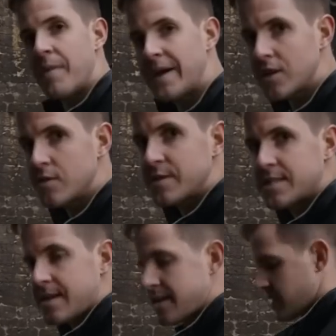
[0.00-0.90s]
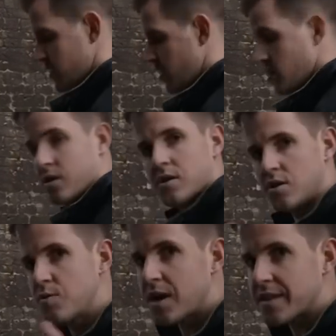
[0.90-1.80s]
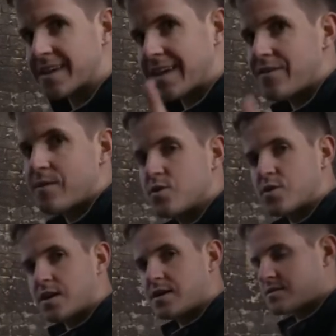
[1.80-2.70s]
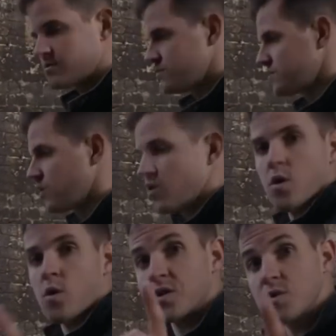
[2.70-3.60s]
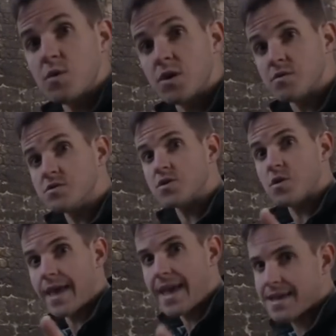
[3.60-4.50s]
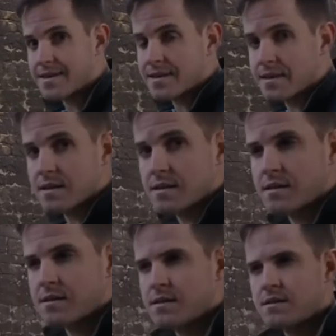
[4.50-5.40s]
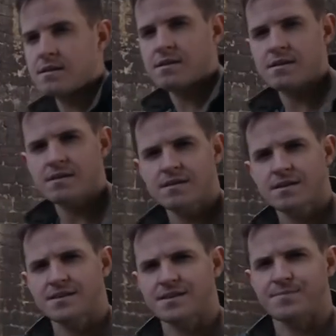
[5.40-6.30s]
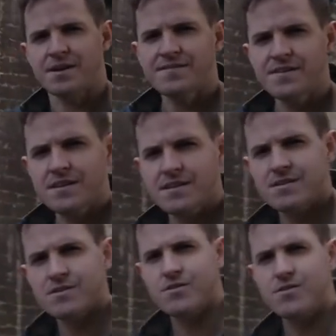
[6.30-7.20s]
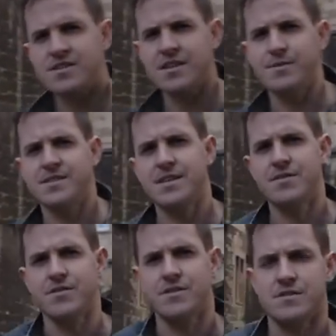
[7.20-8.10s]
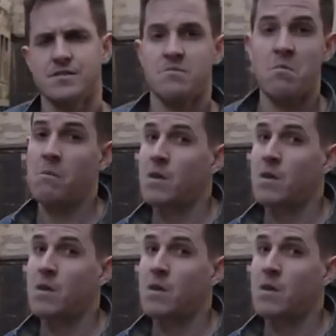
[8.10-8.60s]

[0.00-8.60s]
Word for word: Make no mistake, you will either give up your castles or you will lose your head. Is he bluffing or is Simon serious?